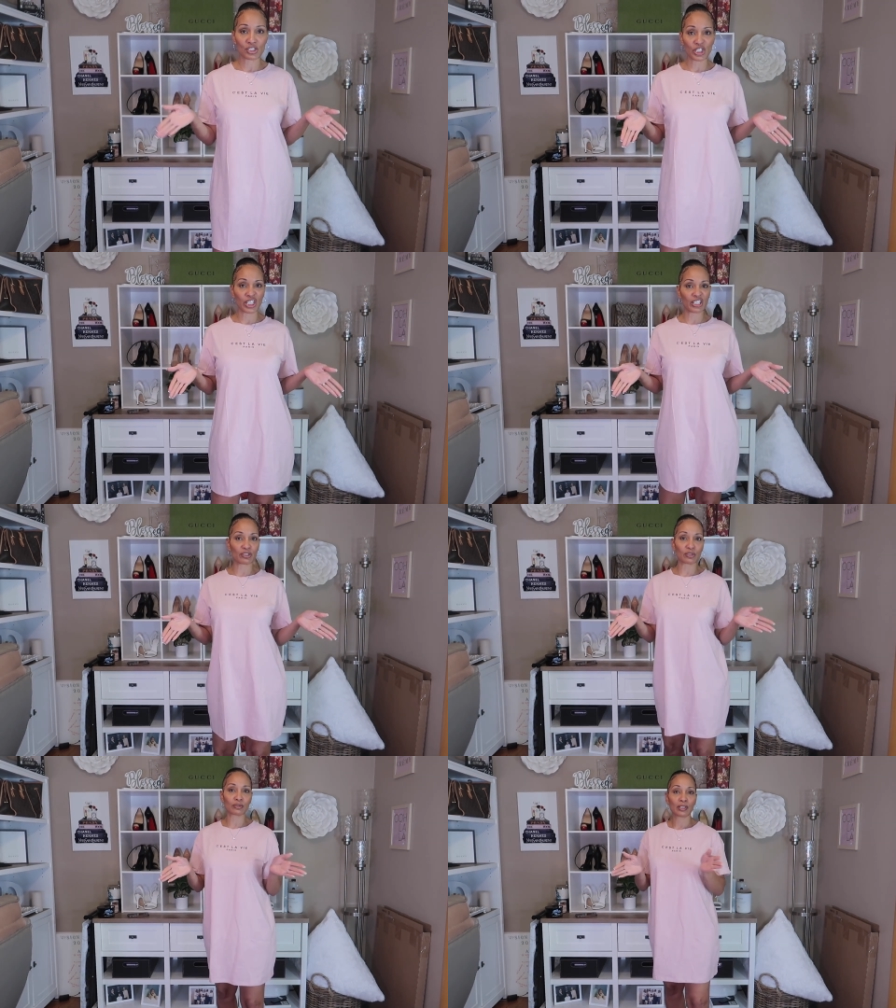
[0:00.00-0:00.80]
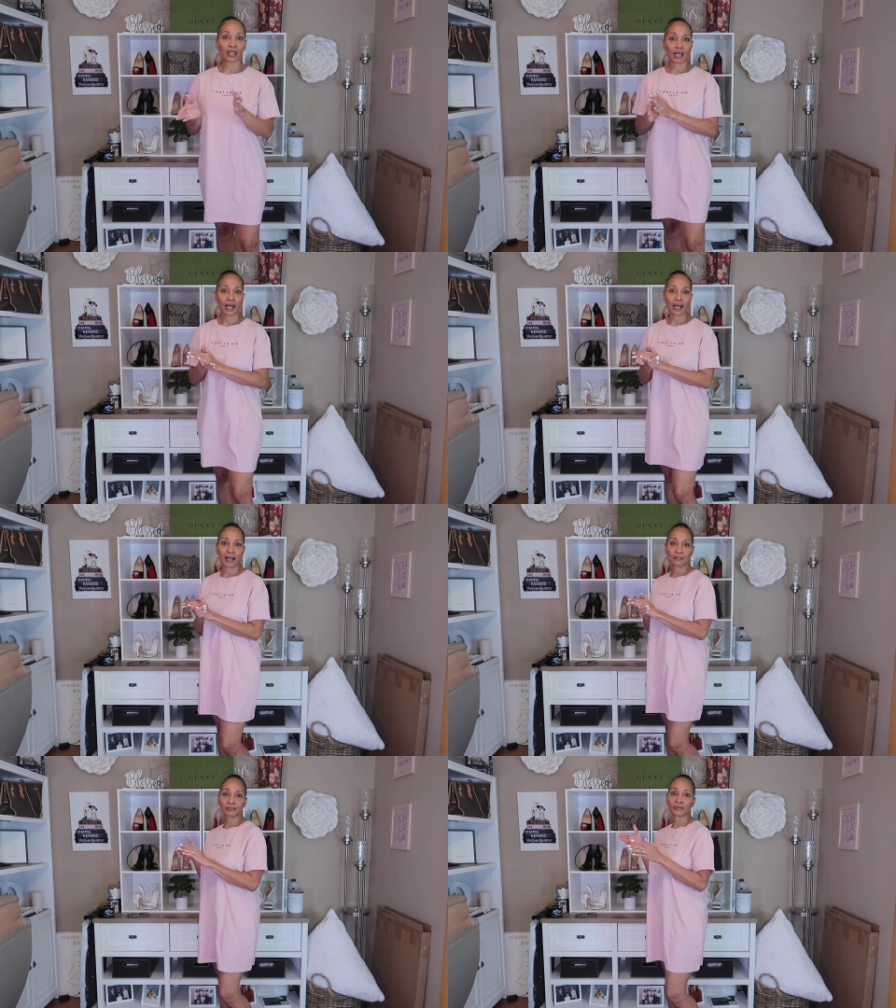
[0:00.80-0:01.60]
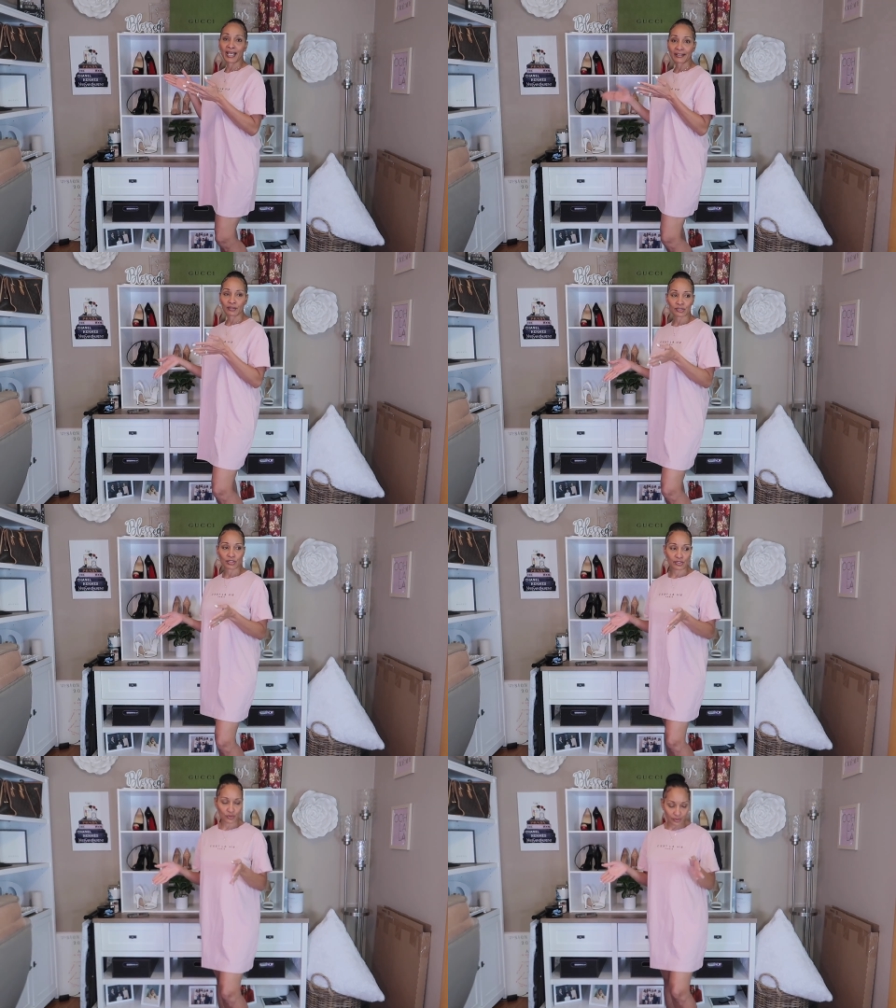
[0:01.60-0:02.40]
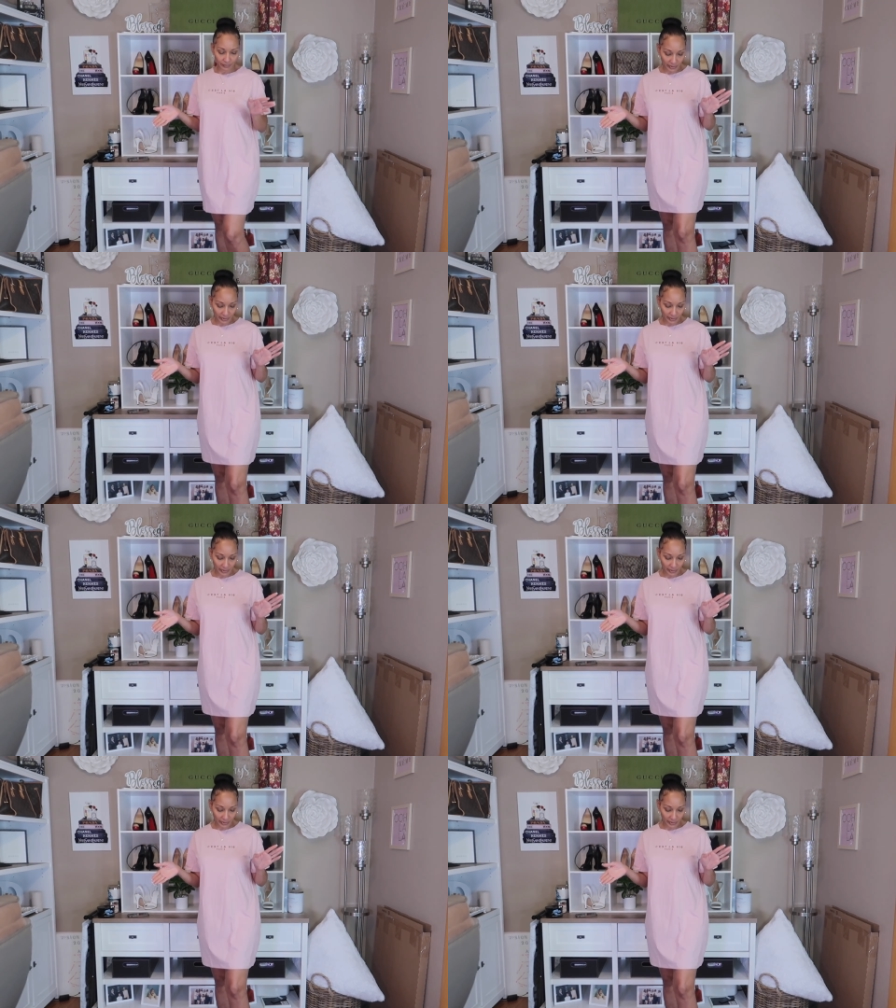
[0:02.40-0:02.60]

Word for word: chill. Um, gotta go to the store